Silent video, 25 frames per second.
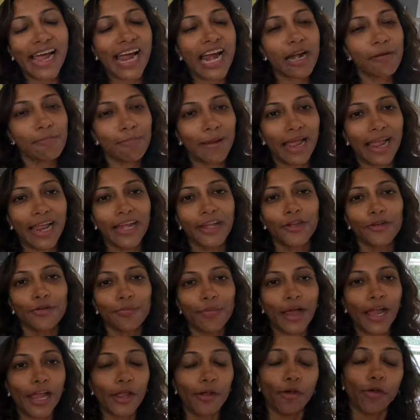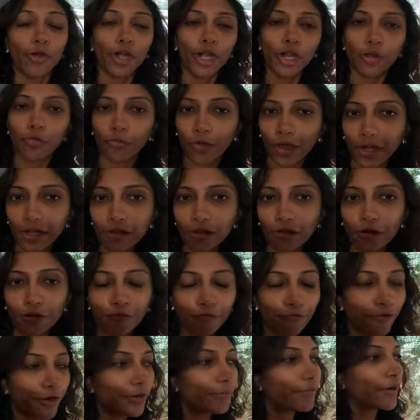I had planned to buy only one
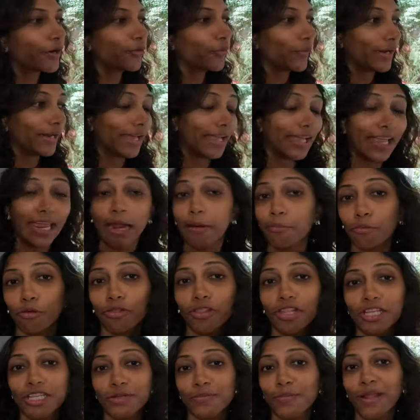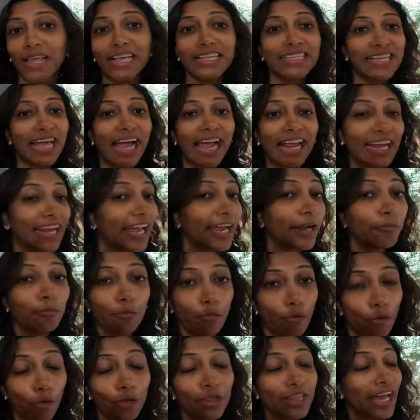outfit, but when I came to this place, I like
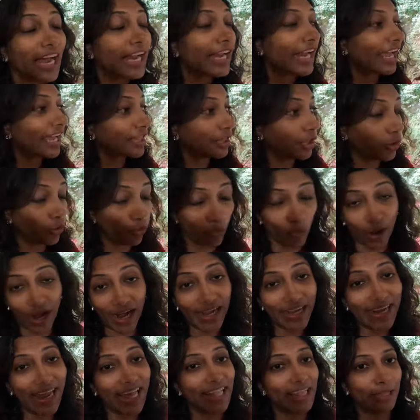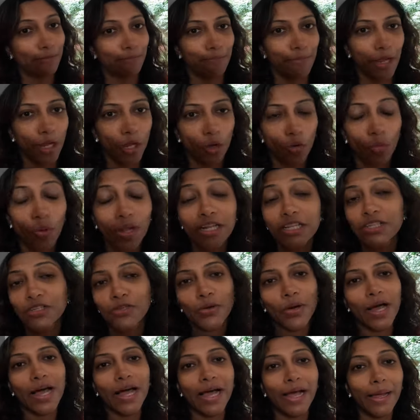both. I like the white and the pink one.
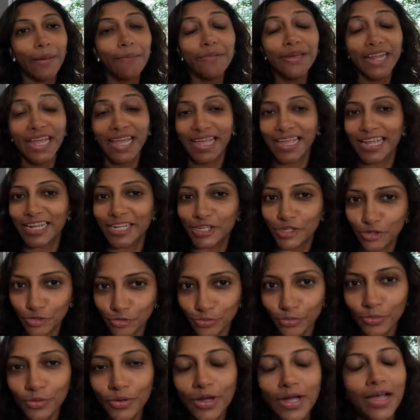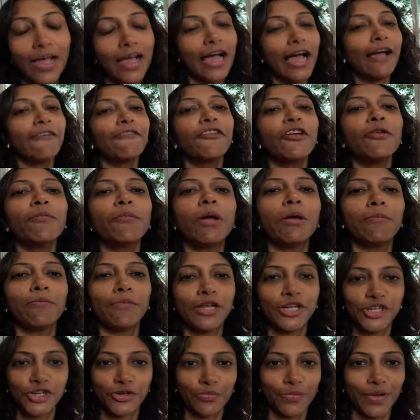So I'm taking two. I've given my
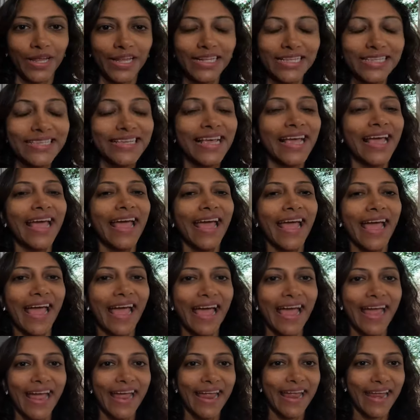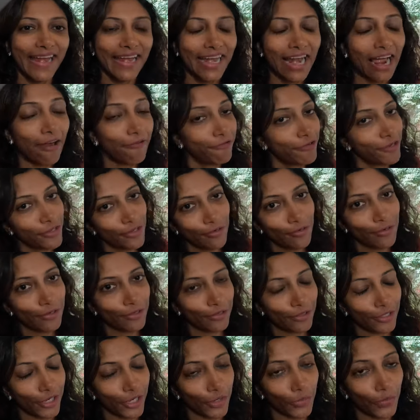measurements. And after 2 to
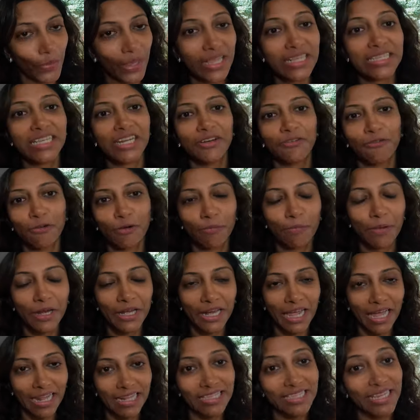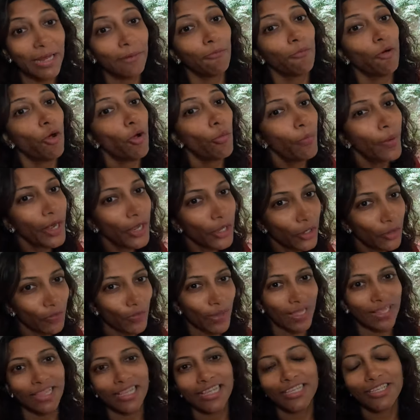3 weeks, it would be done. So I'm hoping to
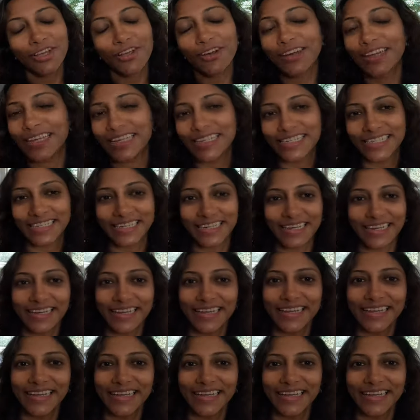wear this on Easter.